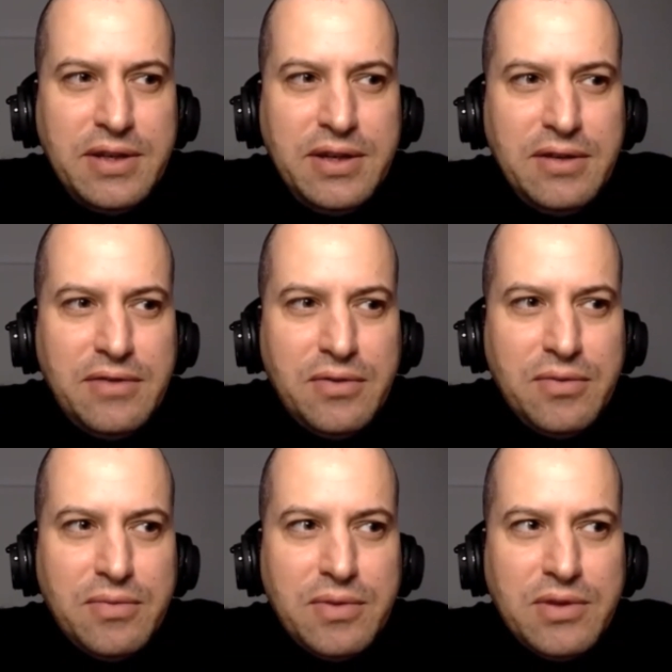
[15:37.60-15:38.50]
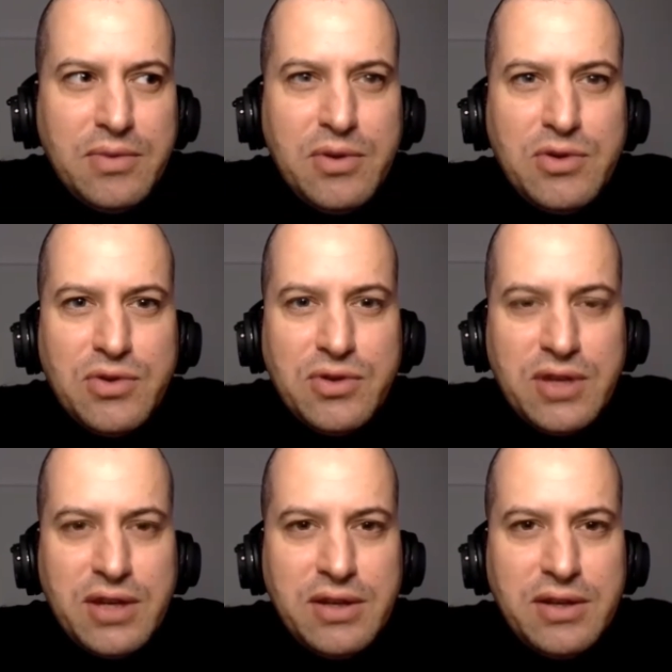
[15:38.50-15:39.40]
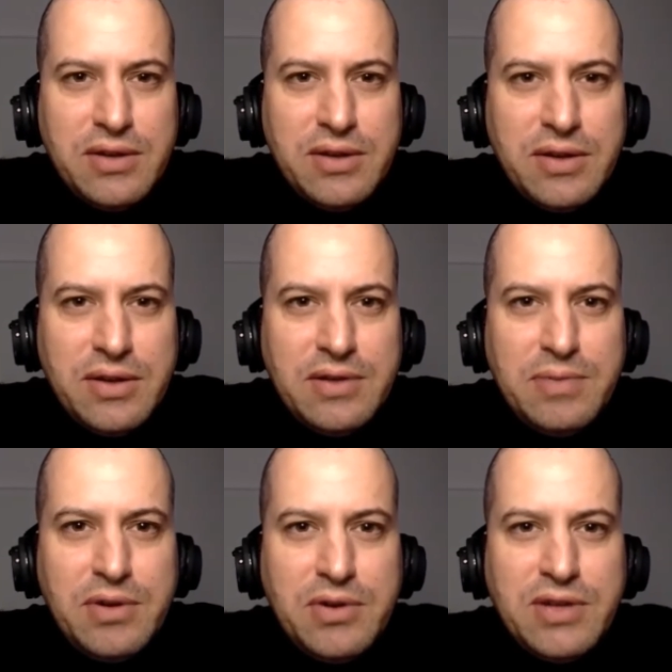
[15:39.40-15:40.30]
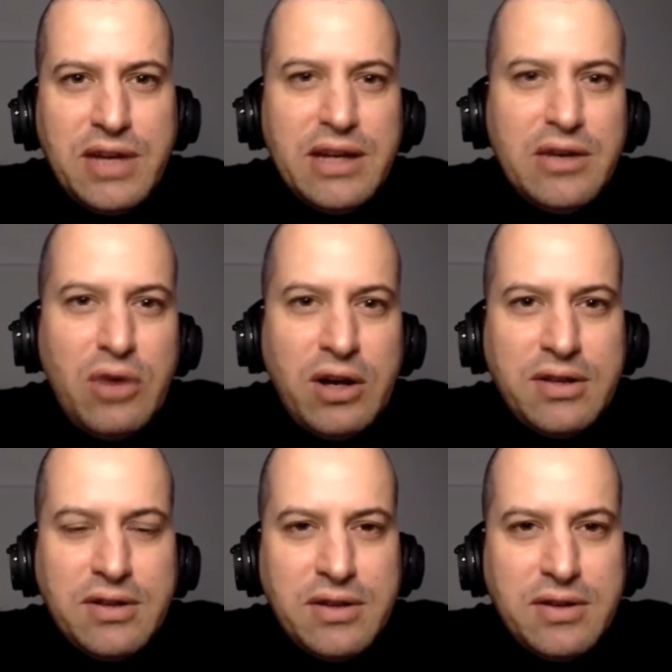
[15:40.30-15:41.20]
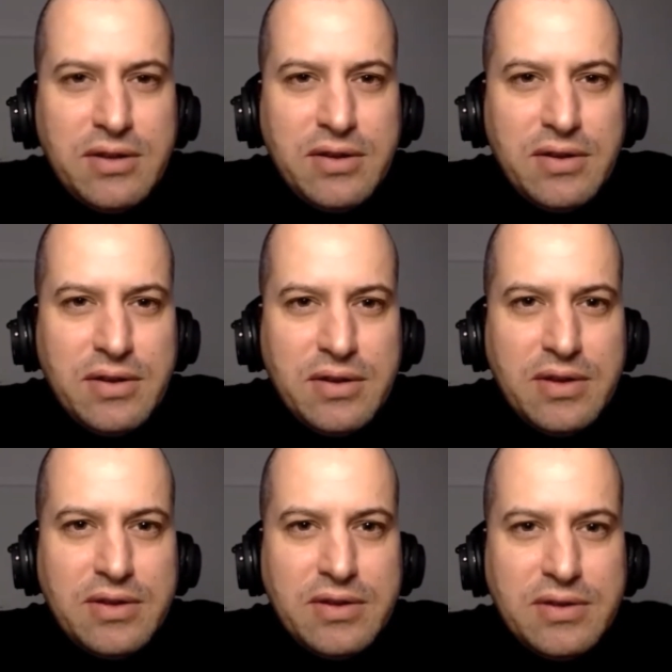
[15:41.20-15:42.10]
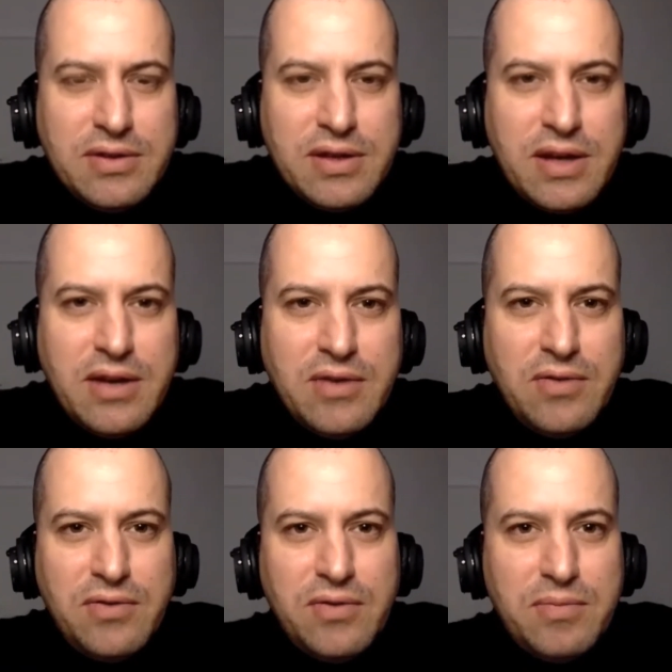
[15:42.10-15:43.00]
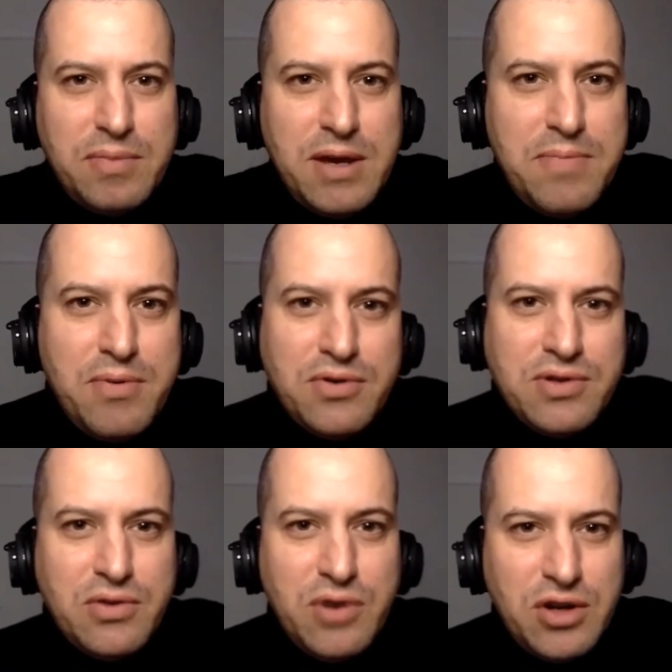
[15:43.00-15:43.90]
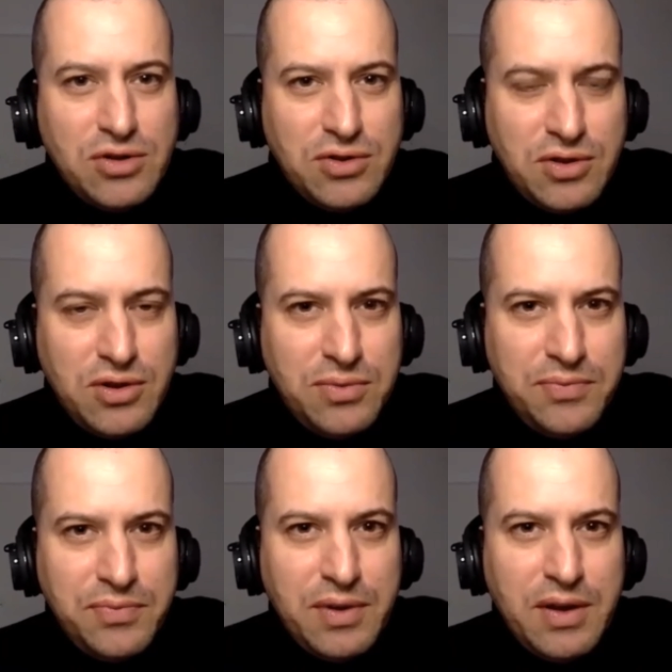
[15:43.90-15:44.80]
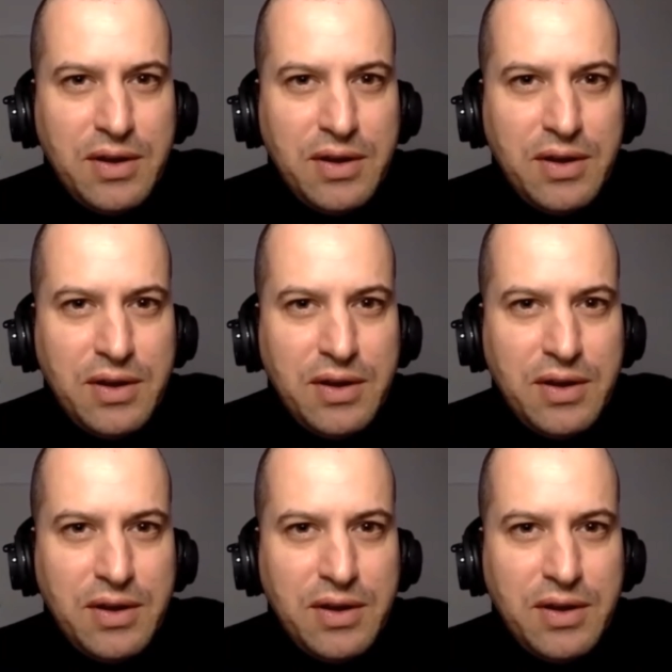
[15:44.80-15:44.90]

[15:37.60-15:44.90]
seeing it from the spiritual side is because I attracted this kind of people situations, you know.